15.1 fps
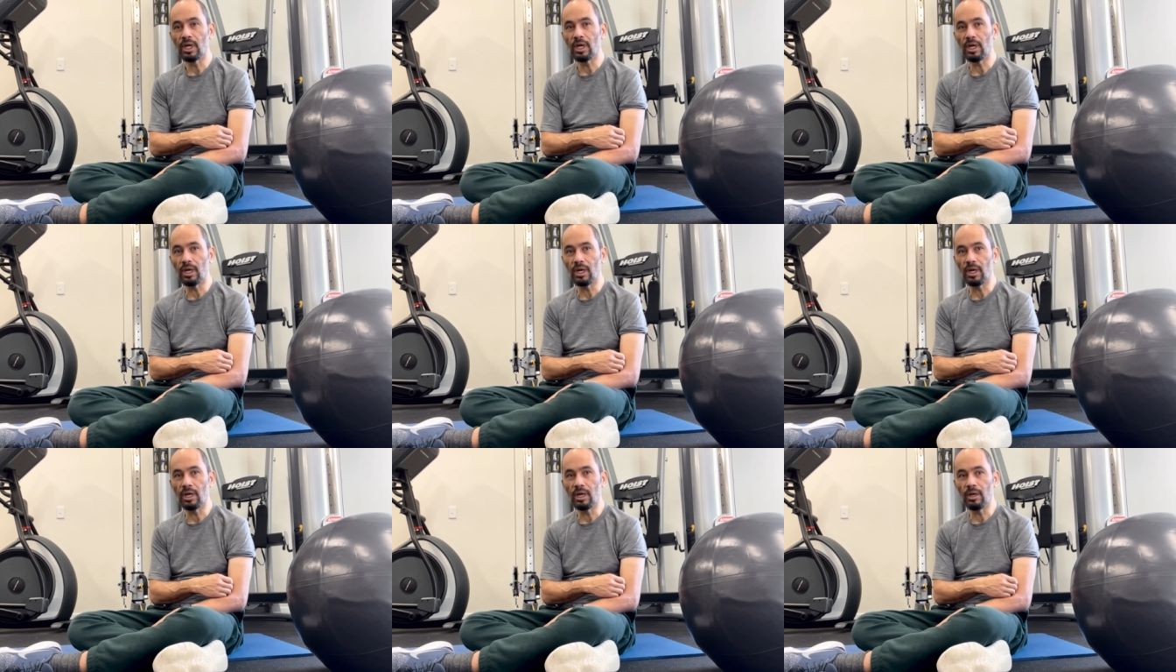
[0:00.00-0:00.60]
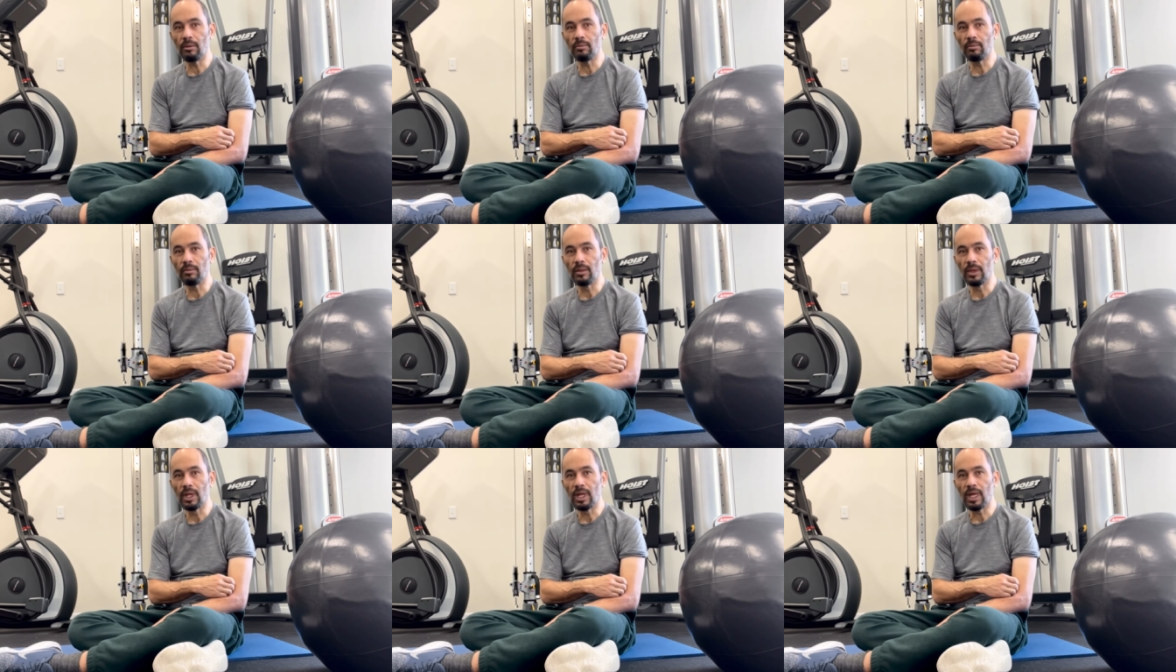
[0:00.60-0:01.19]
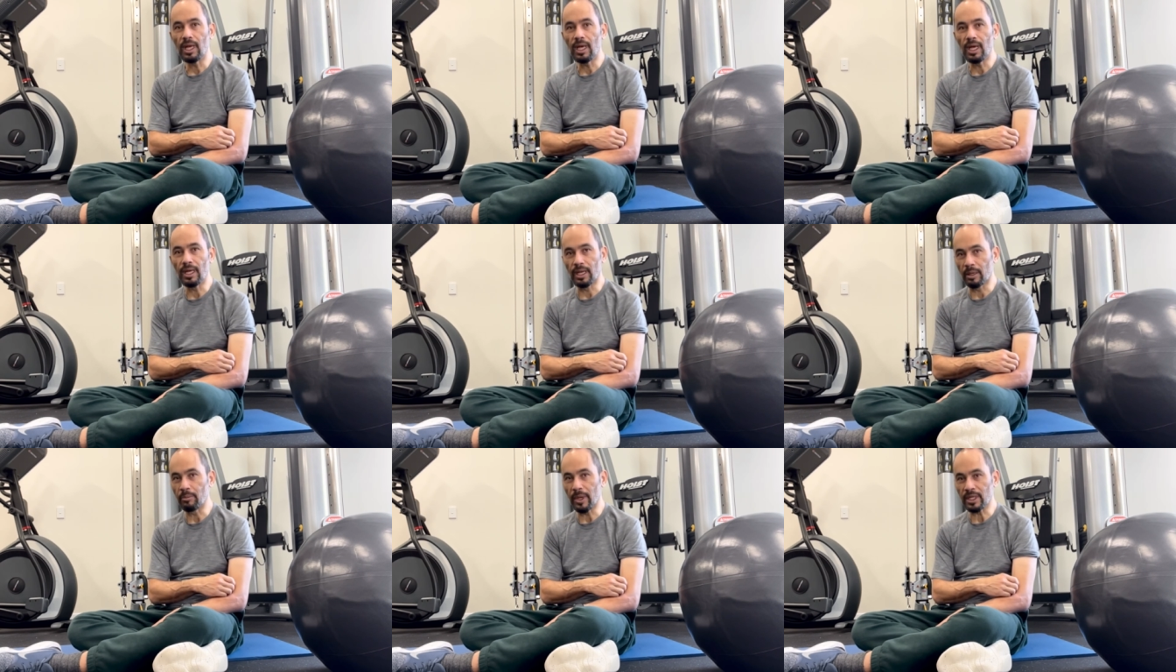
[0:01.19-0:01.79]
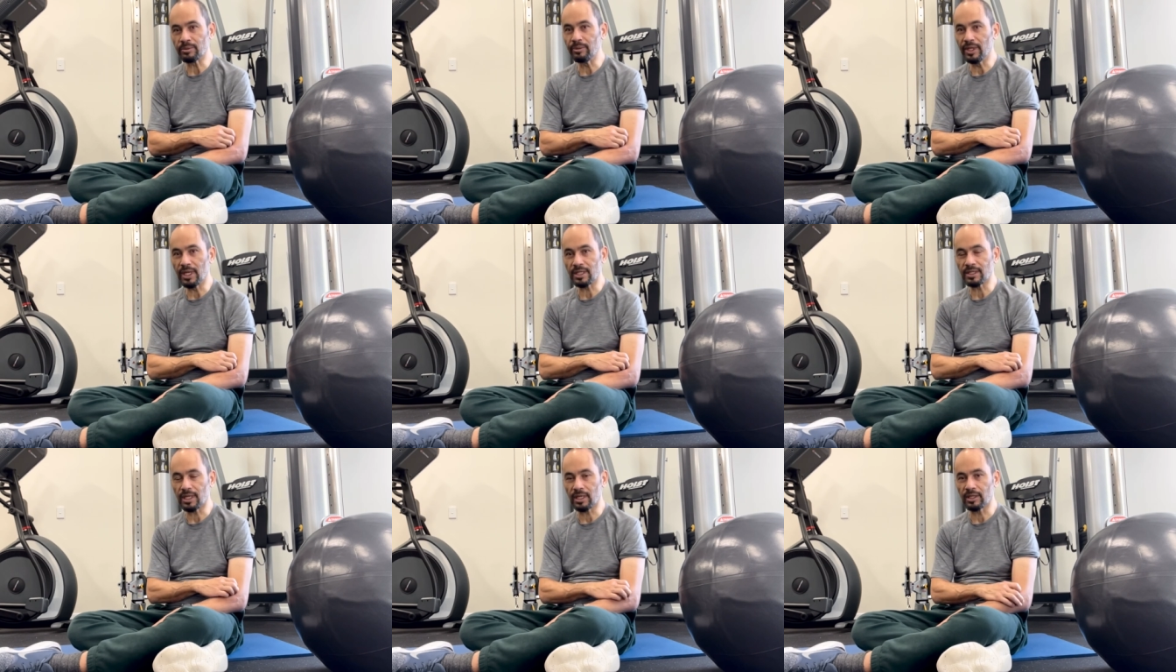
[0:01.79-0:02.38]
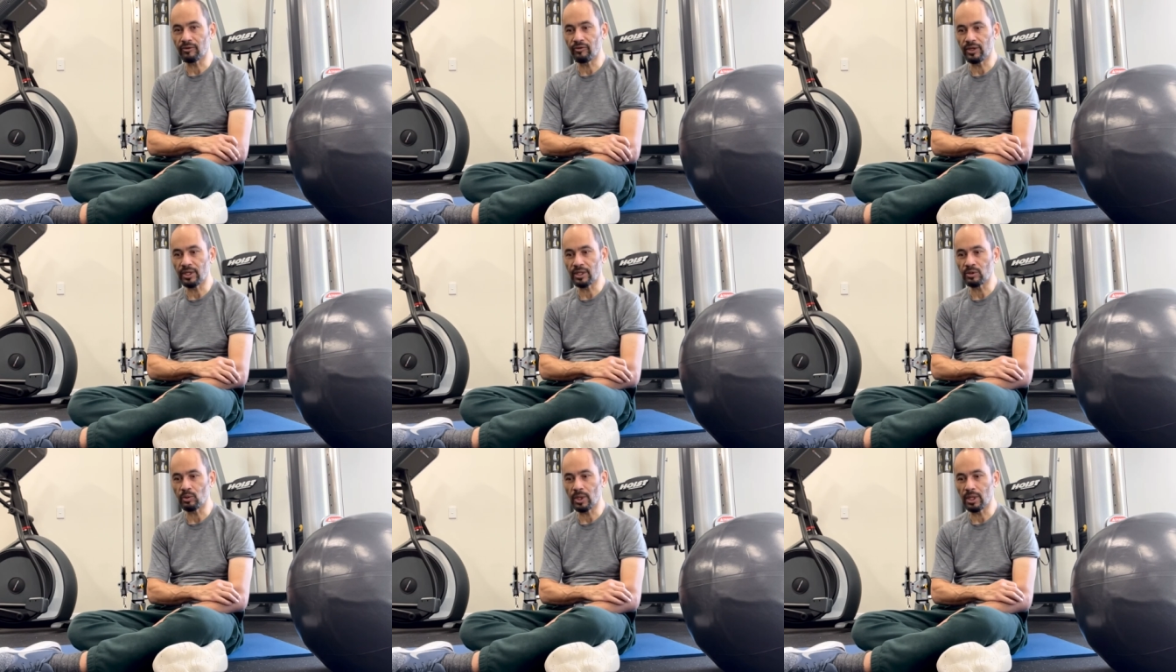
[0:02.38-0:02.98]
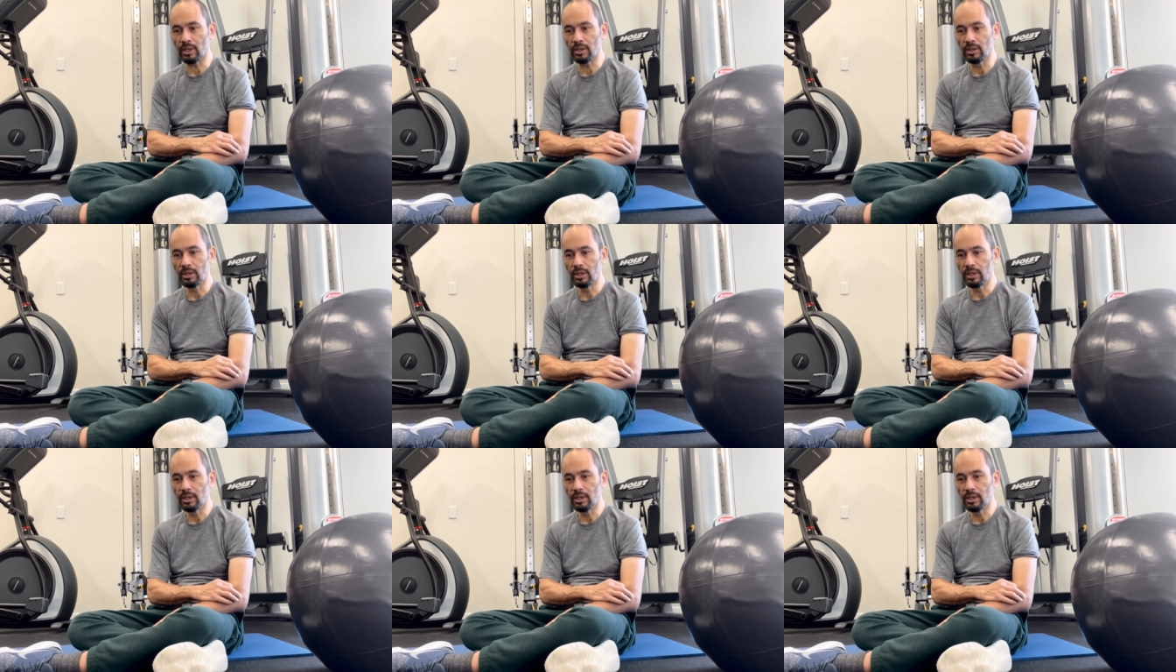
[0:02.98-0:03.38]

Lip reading: and that makes me less active in it as well.